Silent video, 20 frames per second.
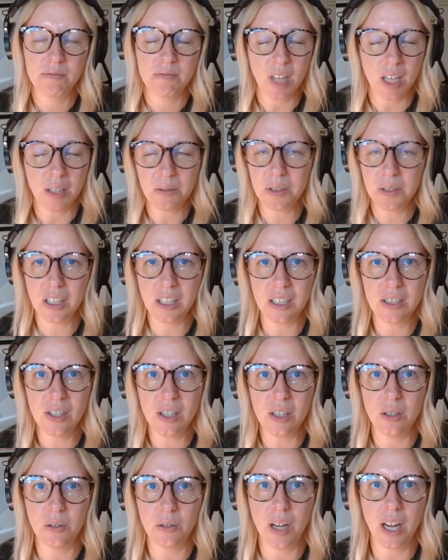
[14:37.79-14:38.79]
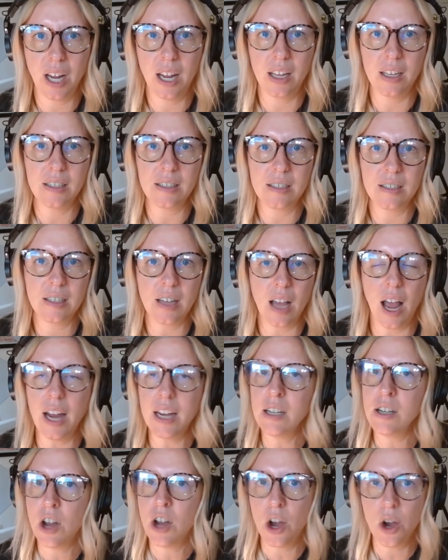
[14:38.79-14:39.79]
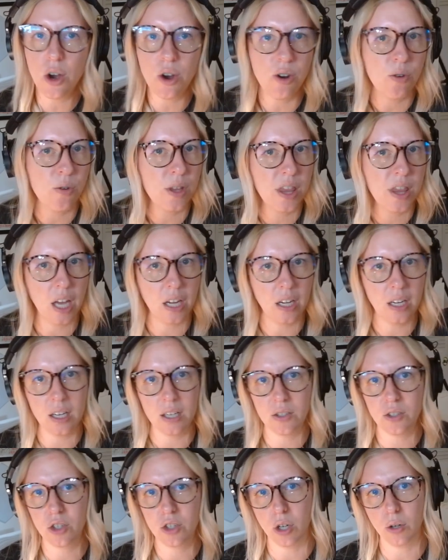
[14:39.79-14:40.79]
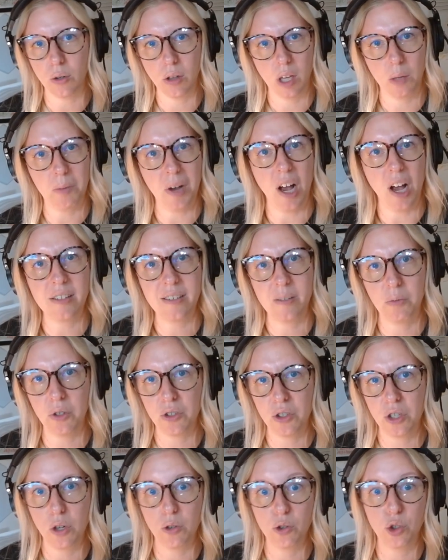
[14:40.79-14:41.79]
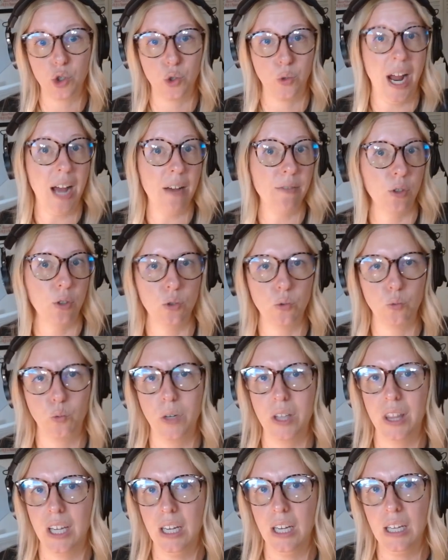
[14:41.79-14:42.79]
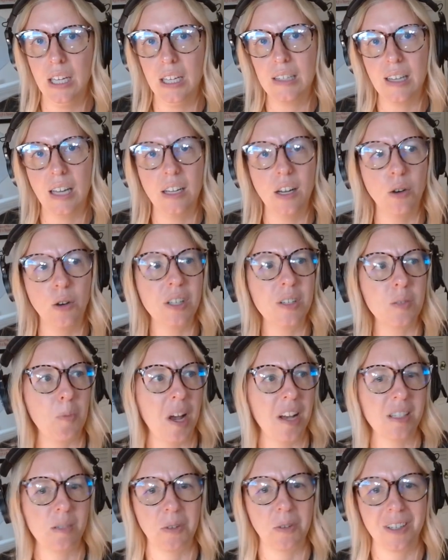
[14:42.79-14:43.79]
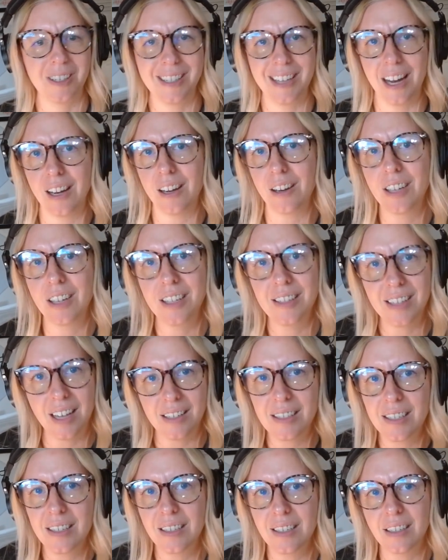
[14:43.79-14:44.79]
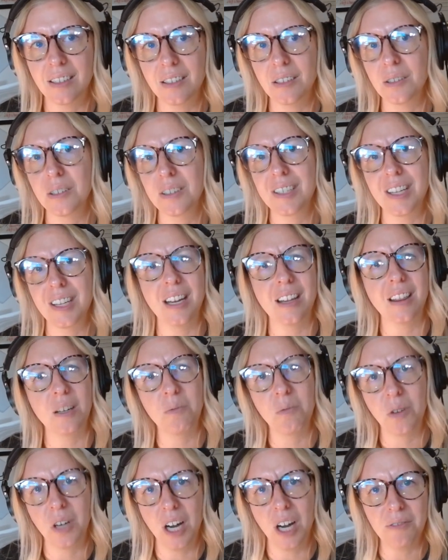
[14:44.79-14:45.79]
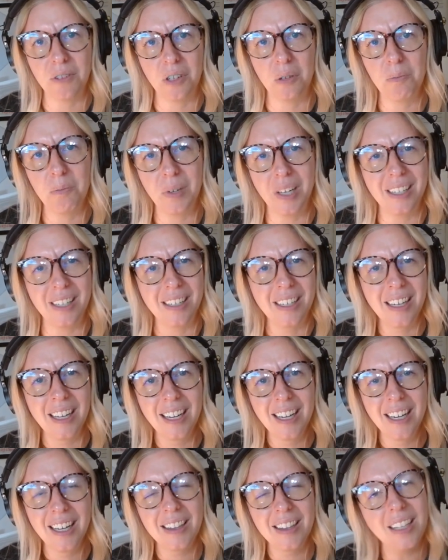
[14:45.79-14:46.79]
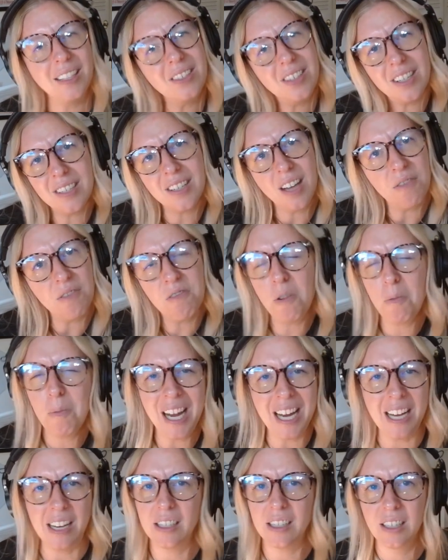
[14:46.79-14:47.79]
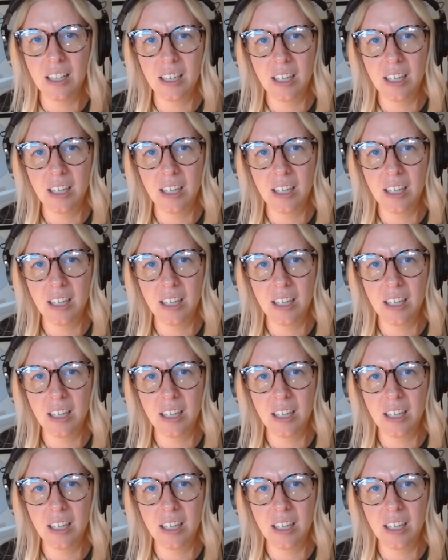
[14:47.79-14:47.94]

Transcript: I really do. And I know that it is totally possible to go travel with kids. I know it's possible to take your kids out to dinner or take them wherever, but that's just not for me.